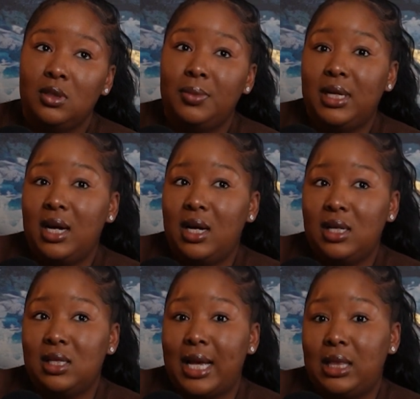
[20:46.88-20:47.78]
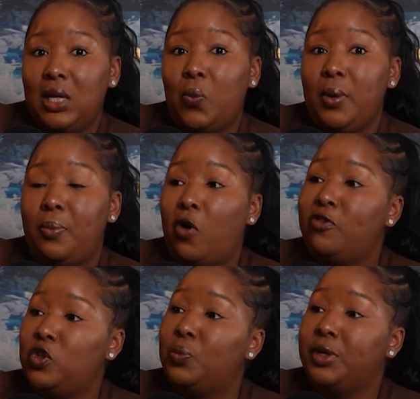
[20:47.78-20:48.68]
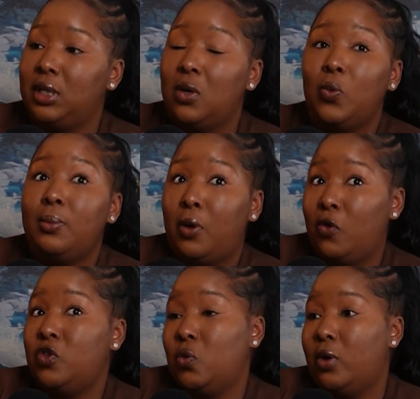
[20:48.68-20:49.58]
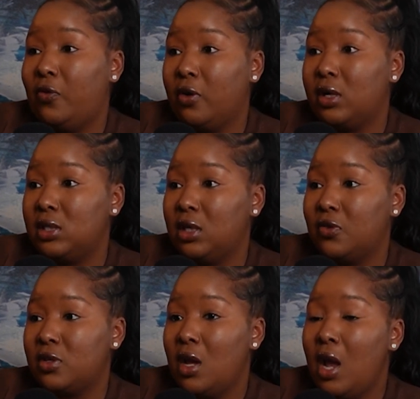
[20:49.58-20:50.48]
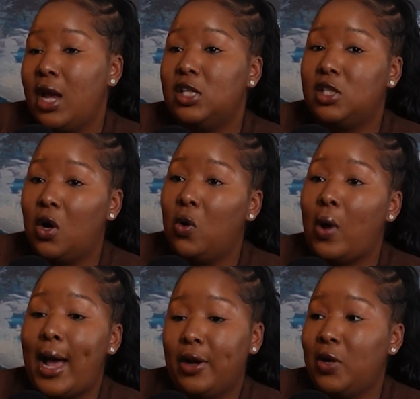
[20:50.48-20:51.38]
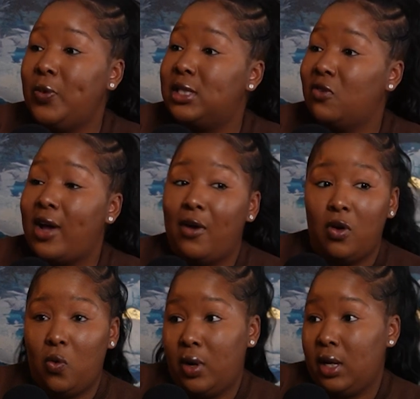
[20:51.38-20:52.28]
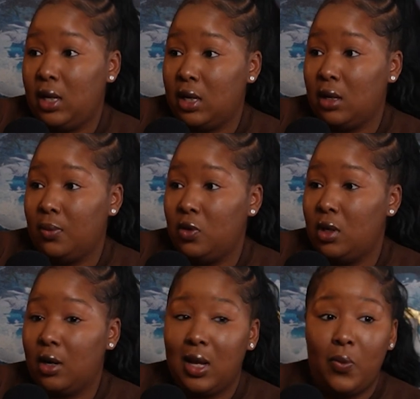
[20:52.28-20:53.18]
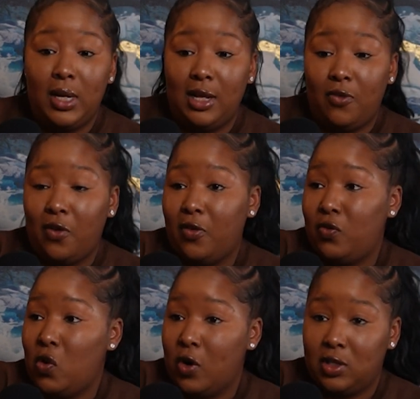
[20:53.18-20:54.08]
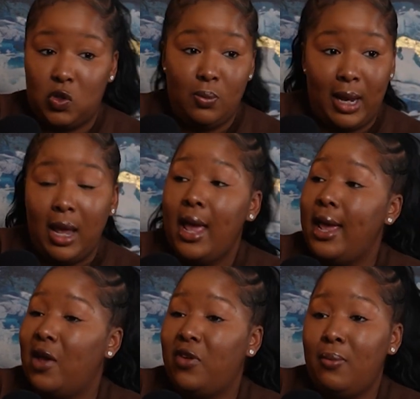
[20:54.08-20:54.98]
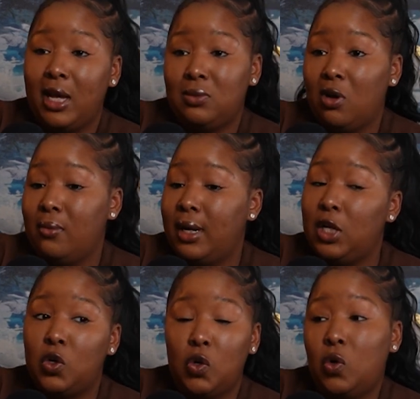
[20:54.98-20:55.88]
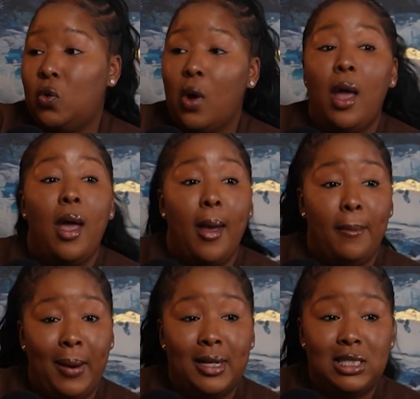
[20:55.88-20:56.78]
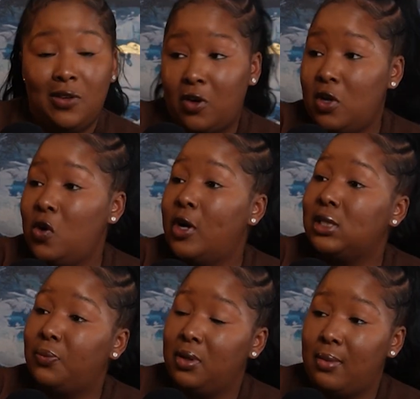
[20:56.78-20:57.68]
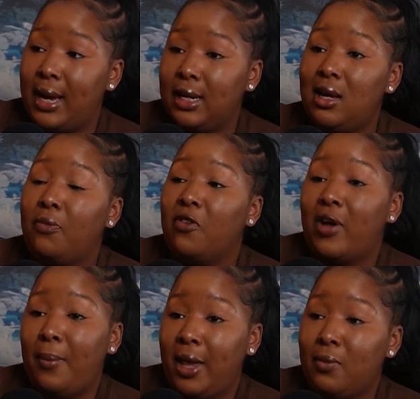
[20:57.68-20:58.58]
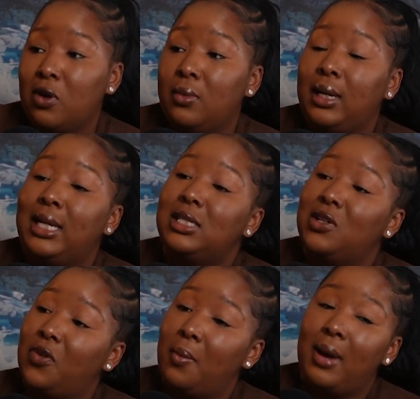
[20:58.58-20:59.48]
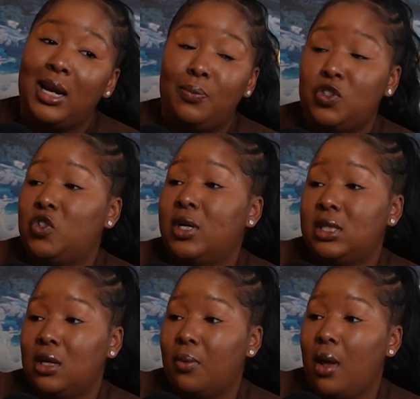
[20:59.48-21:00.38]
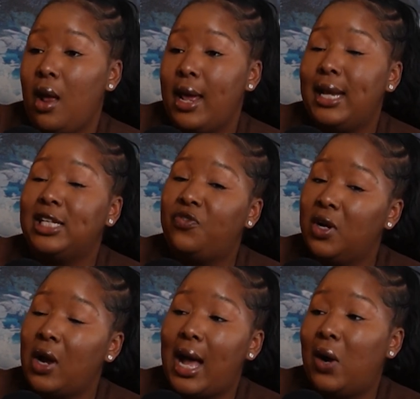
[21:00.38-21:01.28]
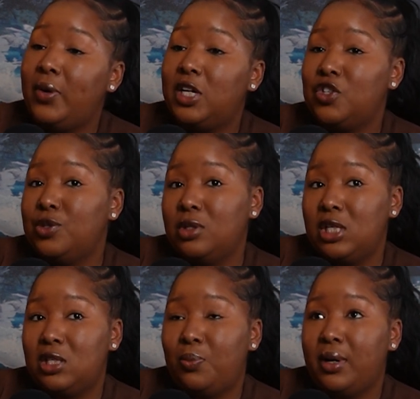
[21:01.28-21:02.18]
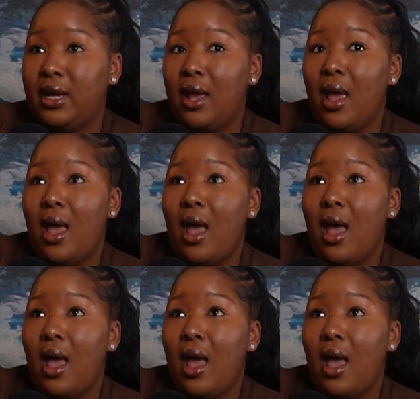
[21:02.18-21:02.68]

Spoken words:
Because I think we both do well for ourselves. And so how can we survive on one income? You know, can we live off of yours? If he makes more money, cool. Baby, let's live on yours and put mine up. Or if I make more money, let's live on mine and put yours up. And let's figure out how we can do this. But